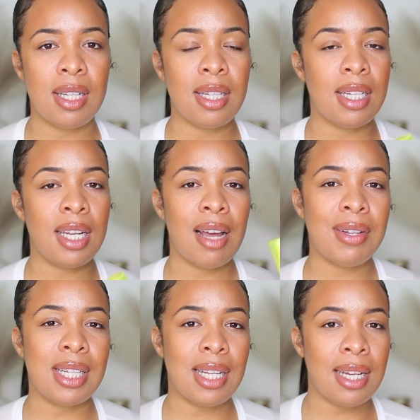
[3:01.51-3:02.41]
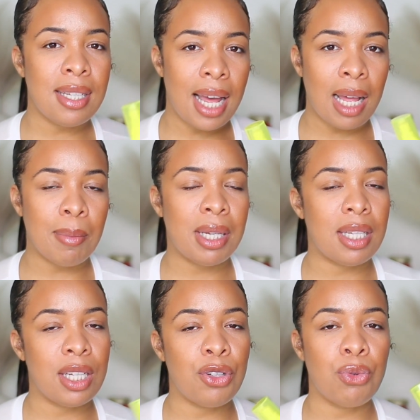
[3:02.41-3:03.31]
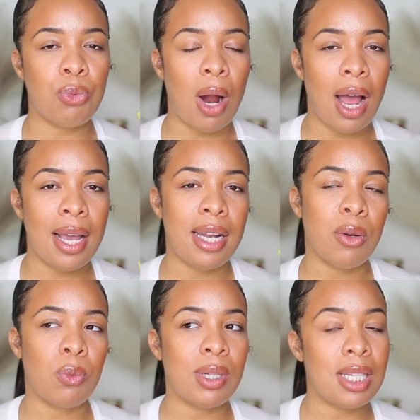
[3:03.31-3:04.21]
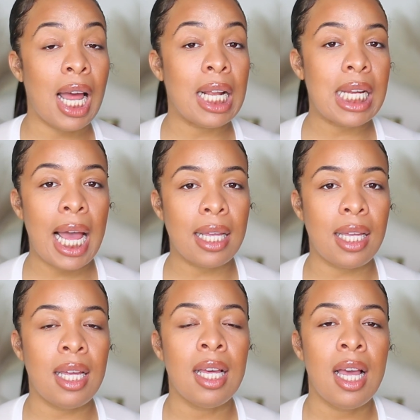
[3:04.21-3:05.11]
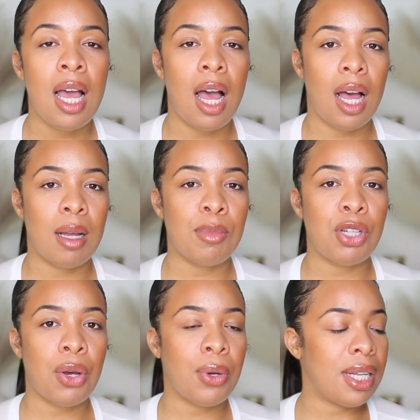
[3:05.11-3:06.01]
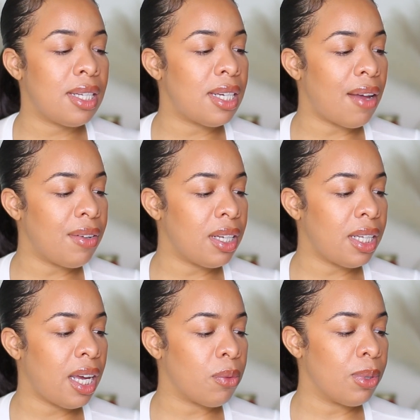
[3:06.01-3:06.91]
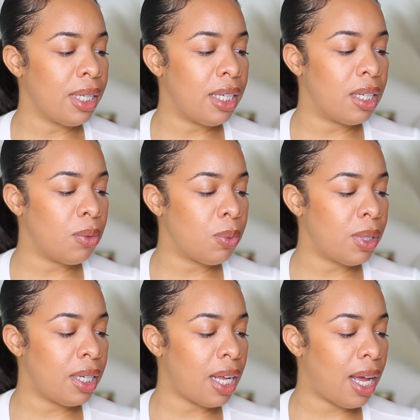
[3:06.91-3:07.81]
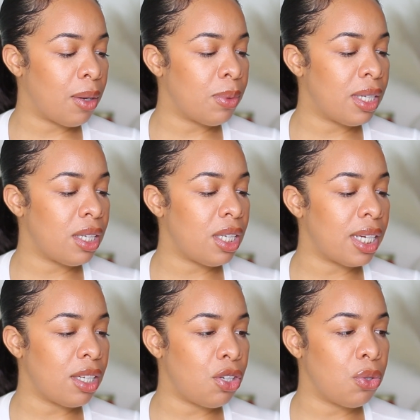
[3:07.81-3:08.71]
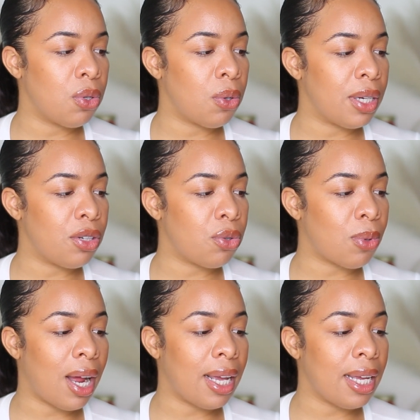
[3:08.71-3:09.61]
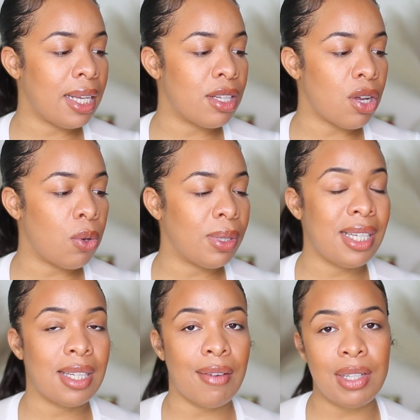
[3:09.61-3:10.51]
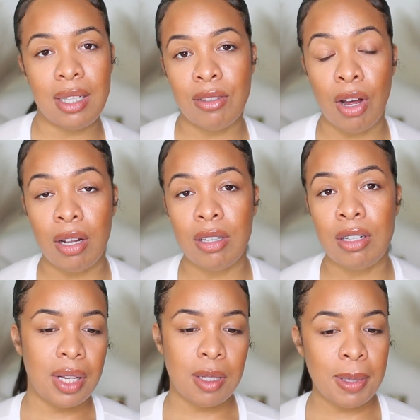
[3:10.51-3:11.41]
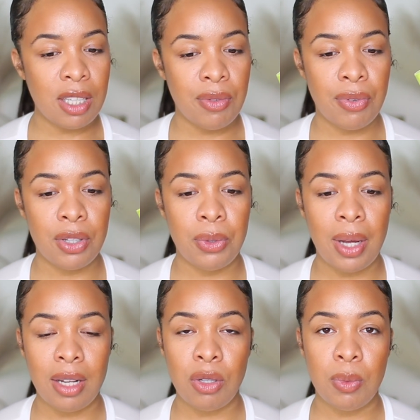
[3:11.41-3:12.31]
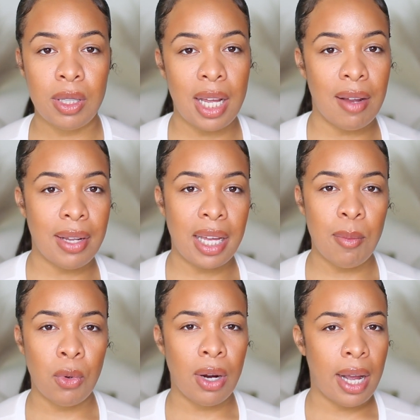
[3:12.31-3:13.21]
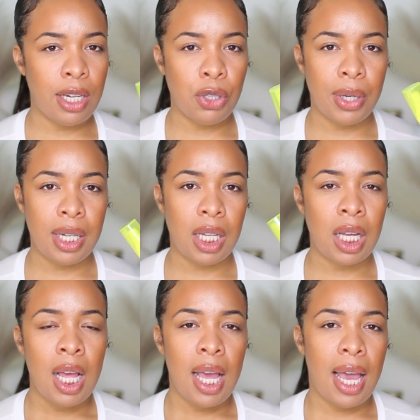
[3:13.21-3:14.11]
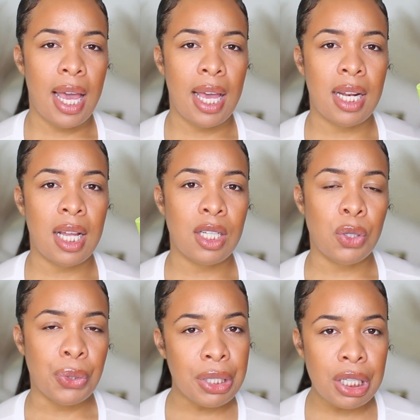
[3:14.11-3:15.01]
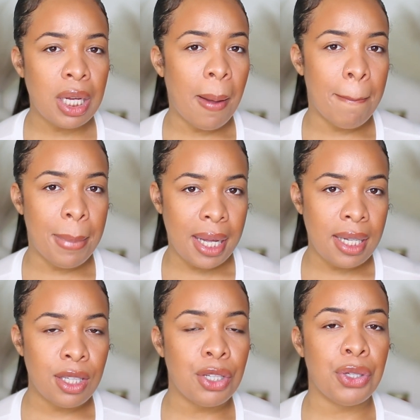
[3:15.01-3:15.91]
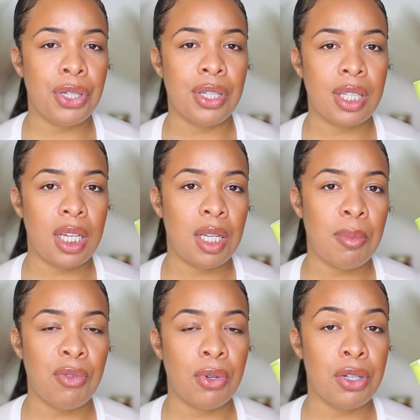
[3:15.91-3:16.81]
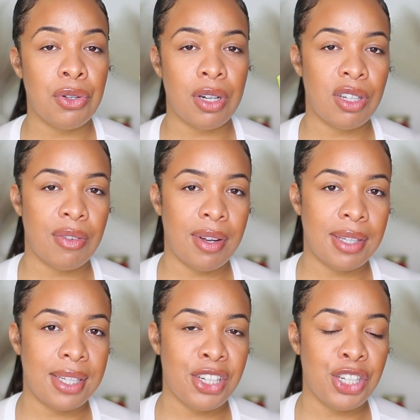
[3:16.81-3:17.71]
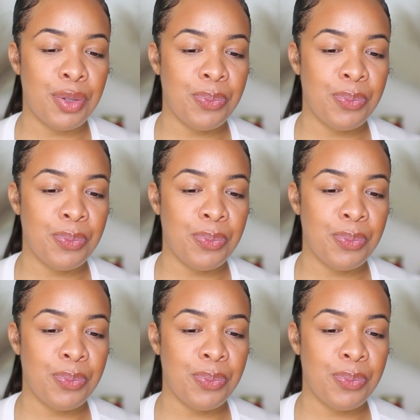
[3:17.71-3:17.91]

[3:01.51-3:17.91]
this did have a slight tack, but it did dry and it was not tacky. So it's definitely a really good one. I would suggest that you go and try it. It's only $17, especially for you guys who want to have like a more hydrating and nourishing base to your skin before you start your foundation.